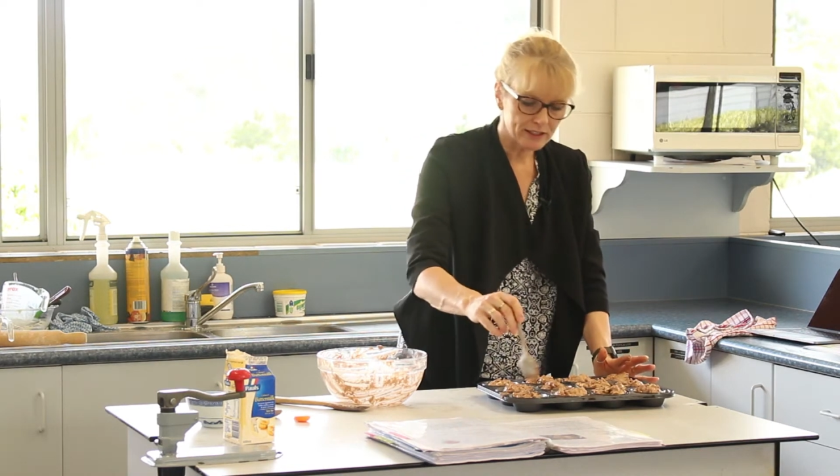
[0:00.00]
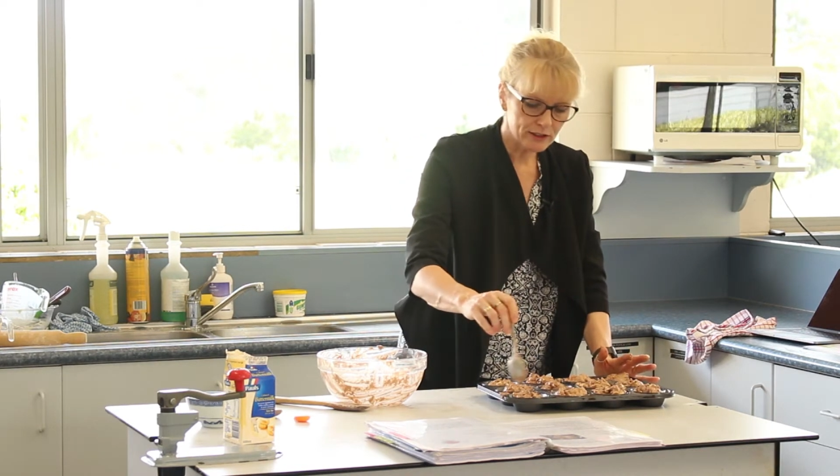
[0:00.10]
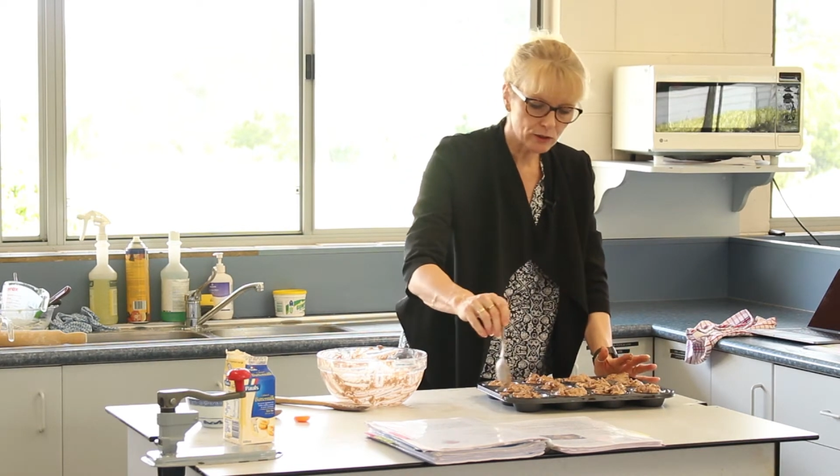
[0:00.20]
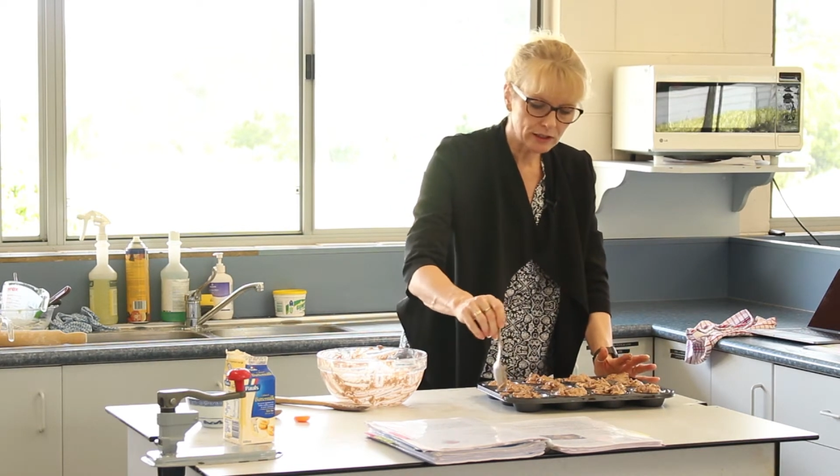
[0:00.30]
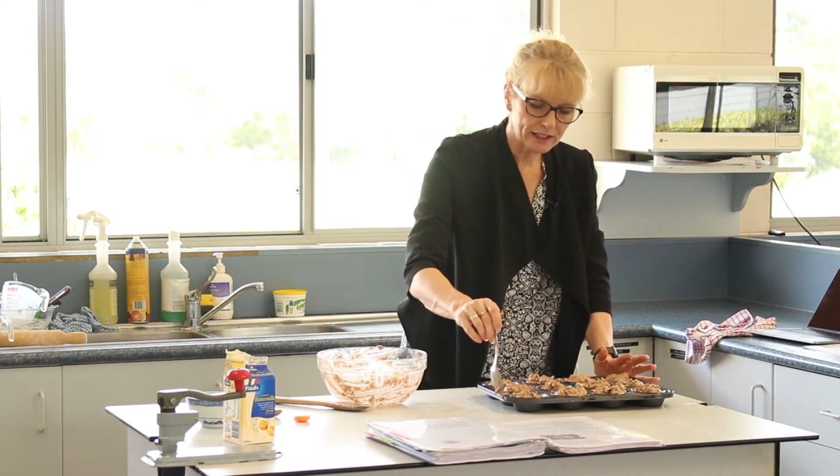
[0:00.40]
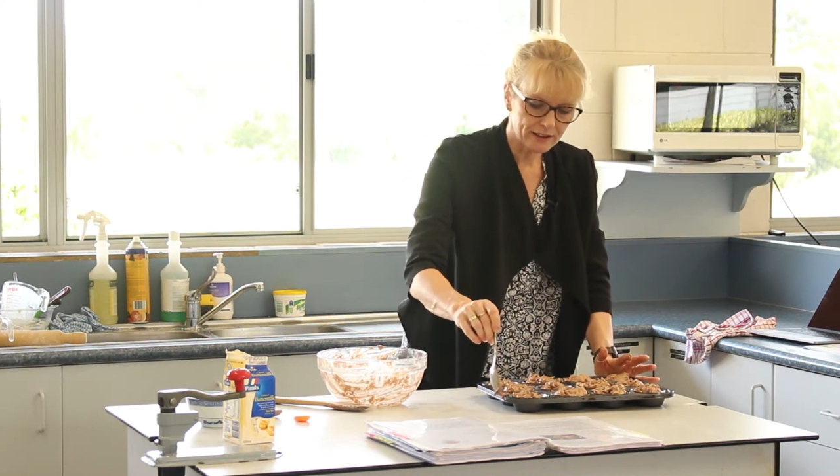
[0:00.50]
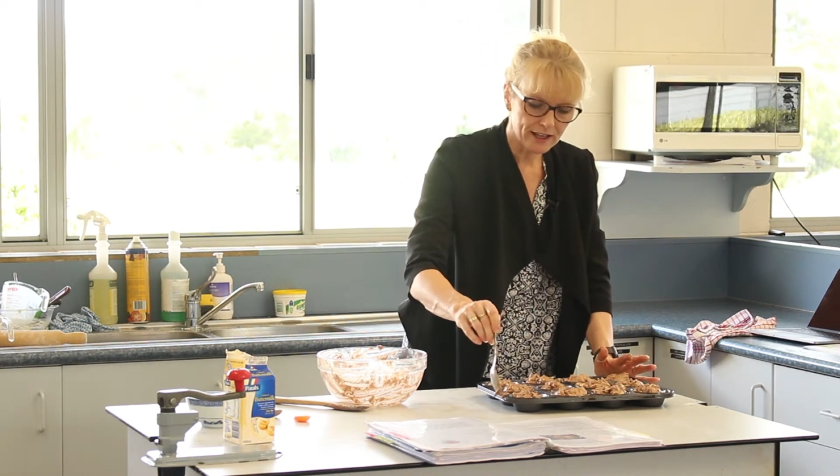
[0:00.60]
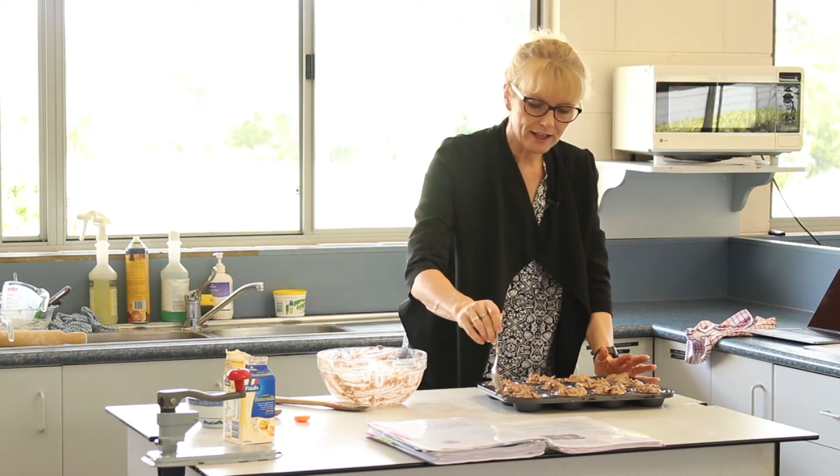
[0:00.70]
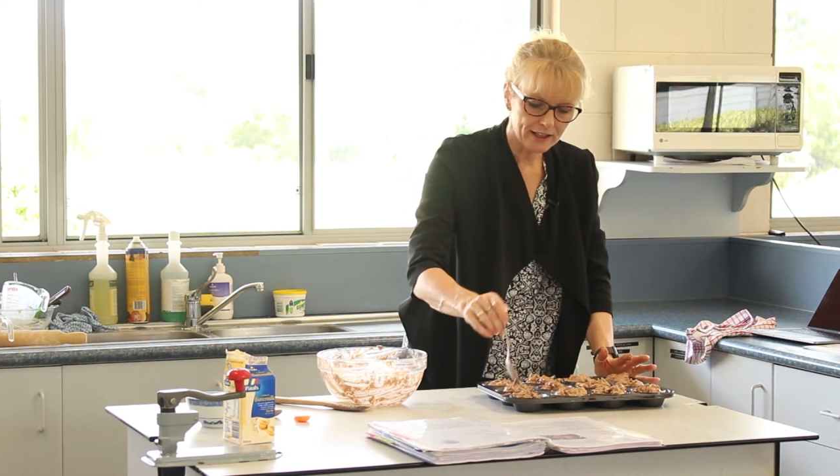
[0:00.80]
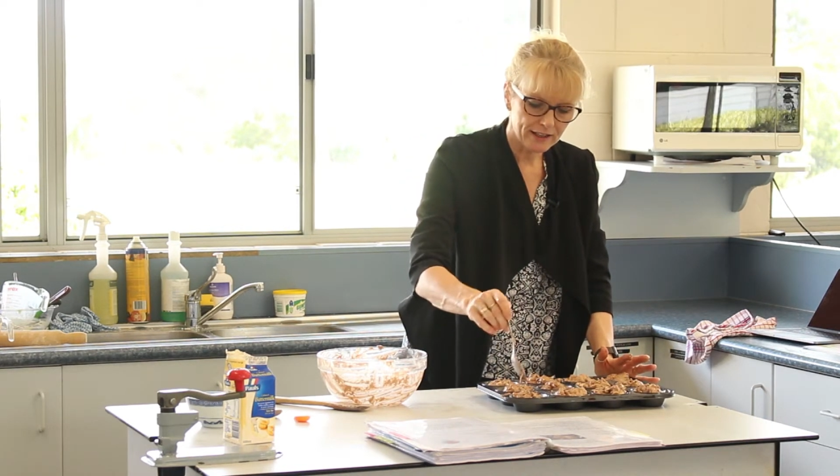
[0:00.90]
it's all in
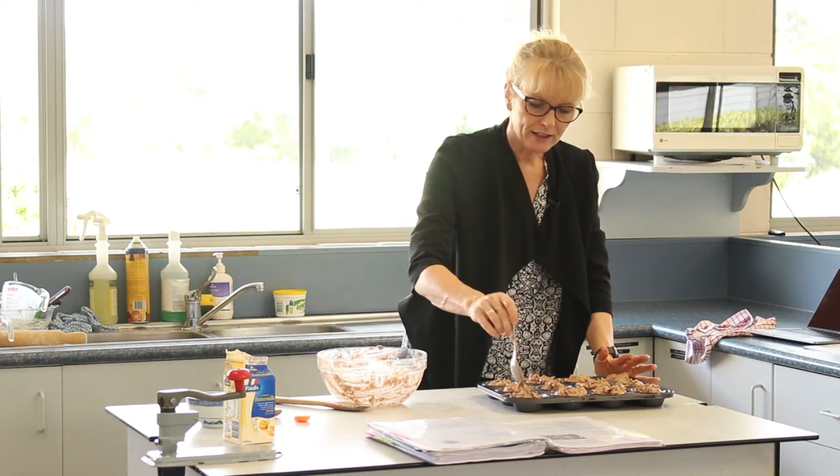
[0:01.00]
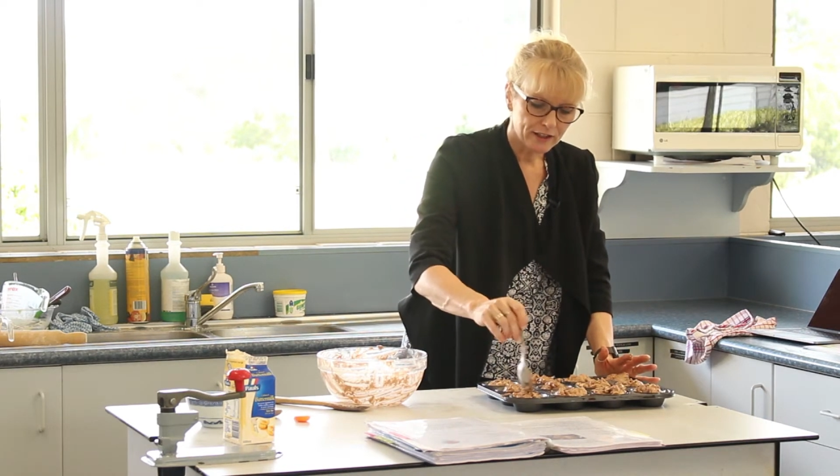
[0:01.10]
there,